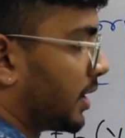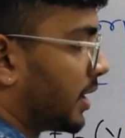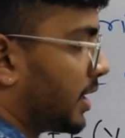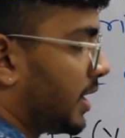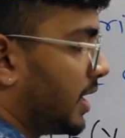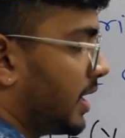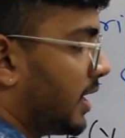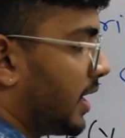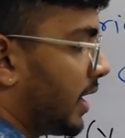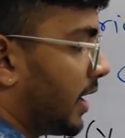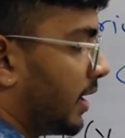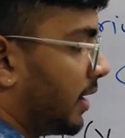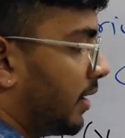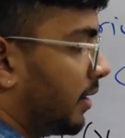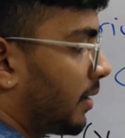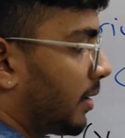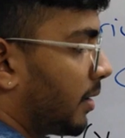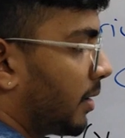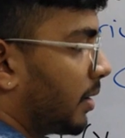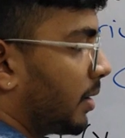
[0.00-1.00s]
dr
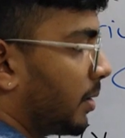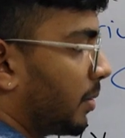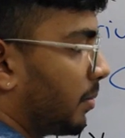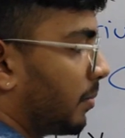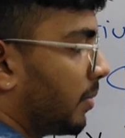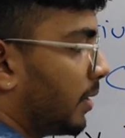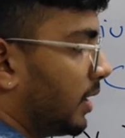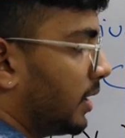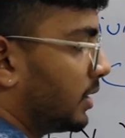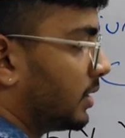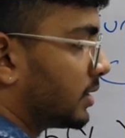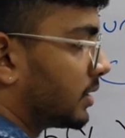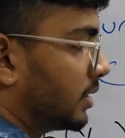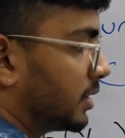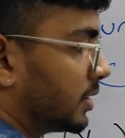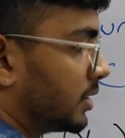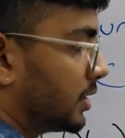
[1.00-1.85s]
plus